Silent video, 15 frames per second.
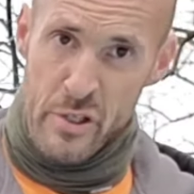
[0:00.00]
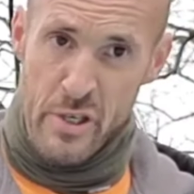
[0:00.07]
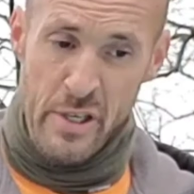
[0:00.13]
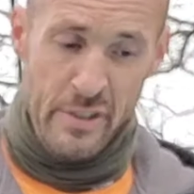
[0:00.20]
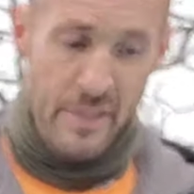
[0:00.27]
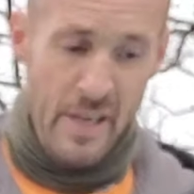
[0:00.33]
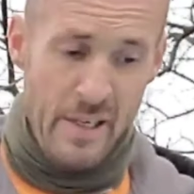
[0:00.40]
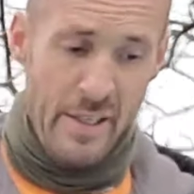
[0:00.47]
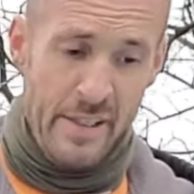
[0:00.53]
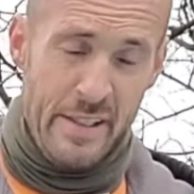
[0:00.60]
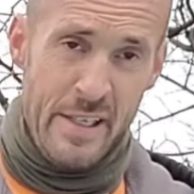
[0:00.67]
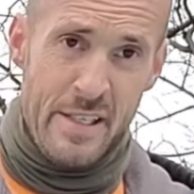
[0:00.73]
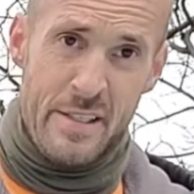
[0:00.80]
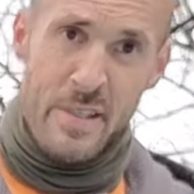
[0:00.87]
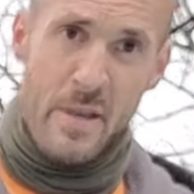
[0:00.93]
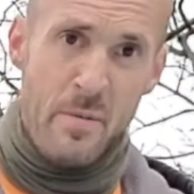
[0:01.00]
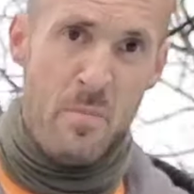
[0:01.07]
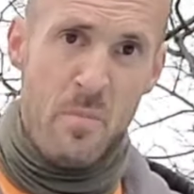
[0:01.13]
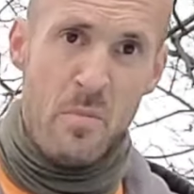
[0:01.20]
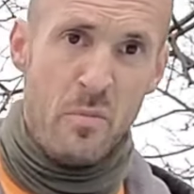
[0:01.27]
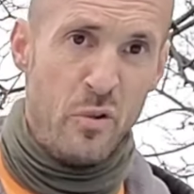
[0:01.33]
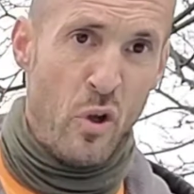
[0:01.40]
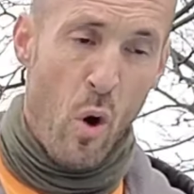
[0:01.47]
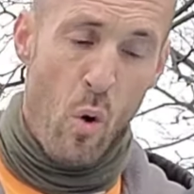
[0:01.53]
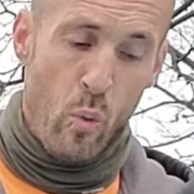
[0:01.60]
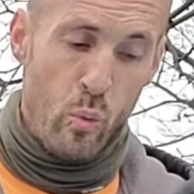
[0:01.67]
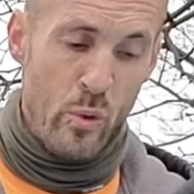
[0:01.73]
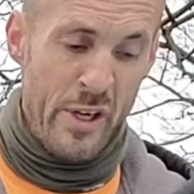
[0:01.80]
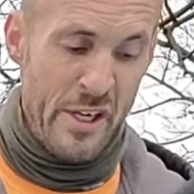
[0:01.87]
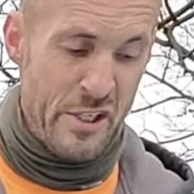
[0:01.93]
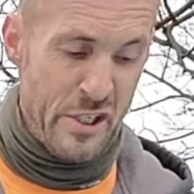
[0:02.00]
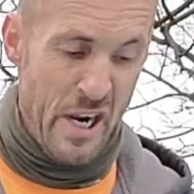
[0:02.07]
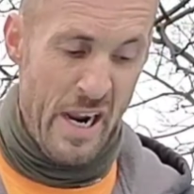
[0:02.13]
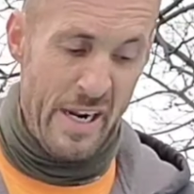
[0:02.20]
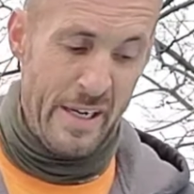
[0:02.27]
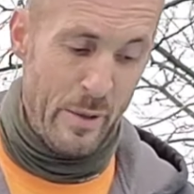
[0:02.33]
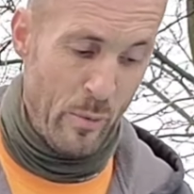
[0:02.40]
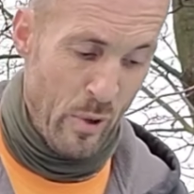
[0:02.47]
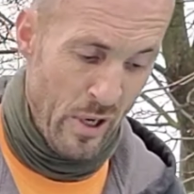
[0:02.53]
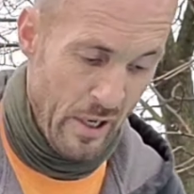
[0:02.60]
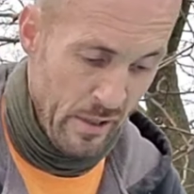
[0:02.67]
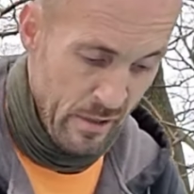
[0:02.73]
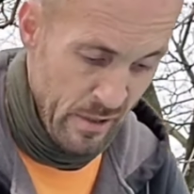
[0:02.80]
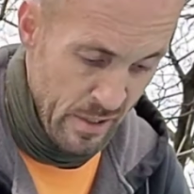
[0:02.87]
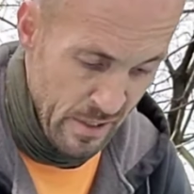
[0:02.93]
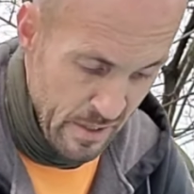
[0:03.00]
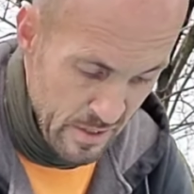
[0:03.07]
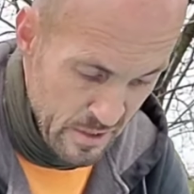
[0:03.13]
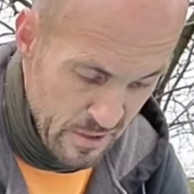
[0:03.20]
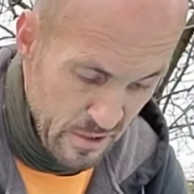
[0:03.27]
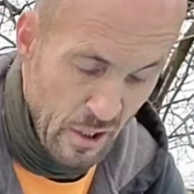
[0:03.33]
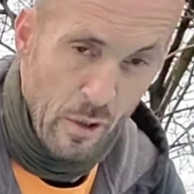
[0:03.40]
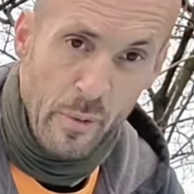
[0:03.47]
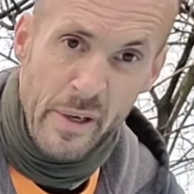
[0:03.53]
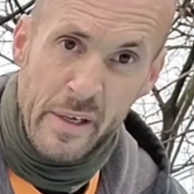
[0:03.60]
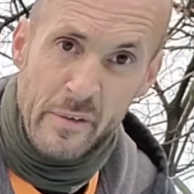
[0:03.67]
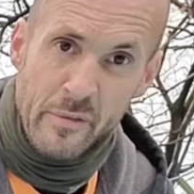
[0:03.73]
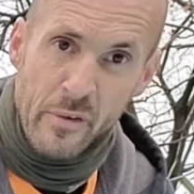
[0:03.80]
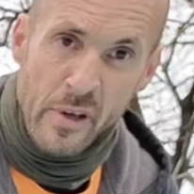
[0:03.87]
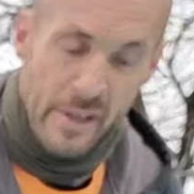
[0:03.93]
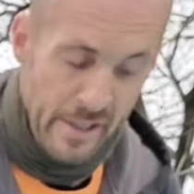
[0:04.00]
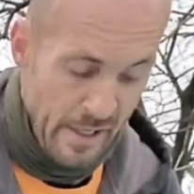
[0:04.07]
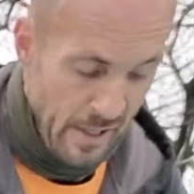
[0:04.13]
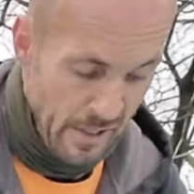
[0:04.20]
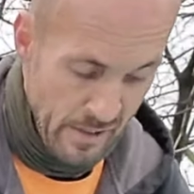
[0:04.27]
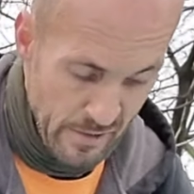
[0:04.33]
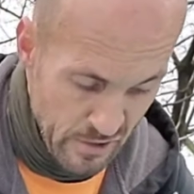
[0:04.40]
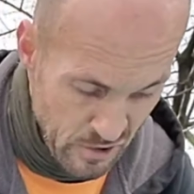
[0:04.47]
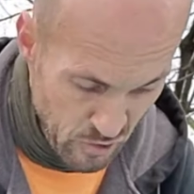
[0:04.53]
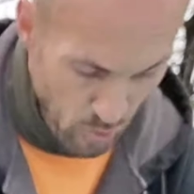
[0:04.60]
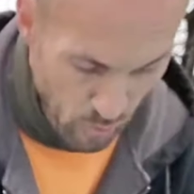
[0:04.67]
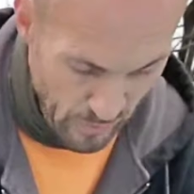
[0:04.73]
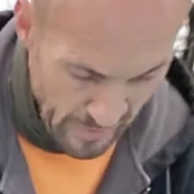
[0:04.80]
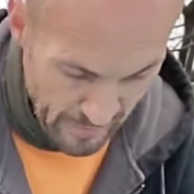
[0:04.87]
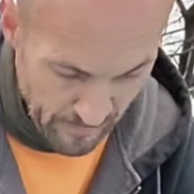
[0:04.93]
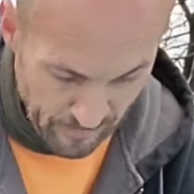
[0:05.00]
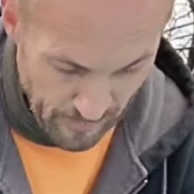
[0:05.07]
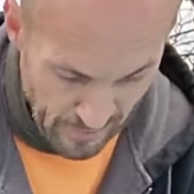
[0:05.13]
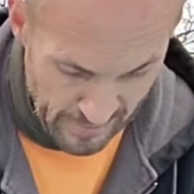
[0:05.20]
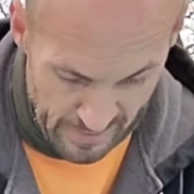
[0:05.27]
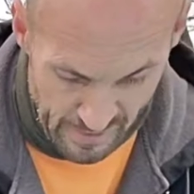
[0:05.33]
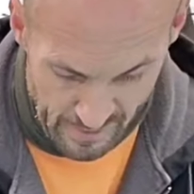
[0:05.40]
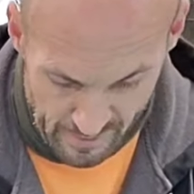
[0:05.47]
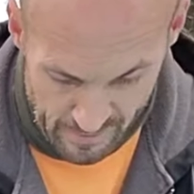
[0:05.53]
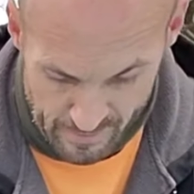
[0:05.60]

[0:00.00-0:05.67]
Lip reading: shingle down like this. Don't reach anywhere. Start right in front of you. Just go right in front of you.